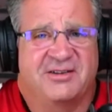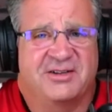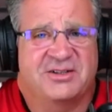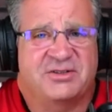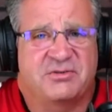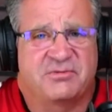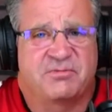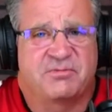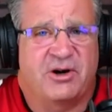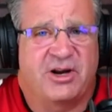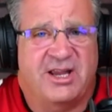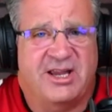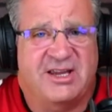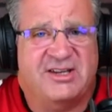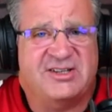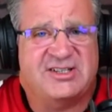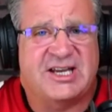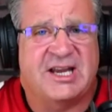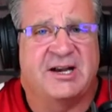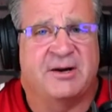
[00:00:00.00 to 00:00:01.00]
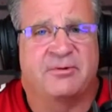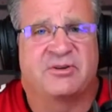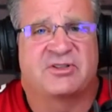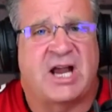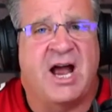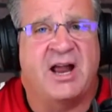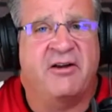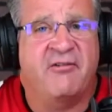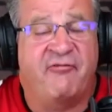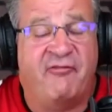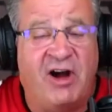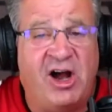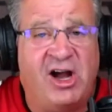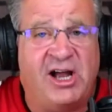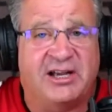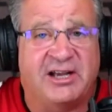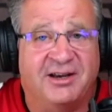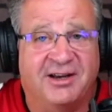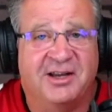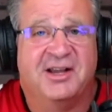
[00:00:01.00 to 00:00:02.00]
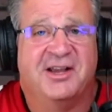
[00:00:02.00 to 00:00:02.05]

This was pretty easy and it was kind of fun.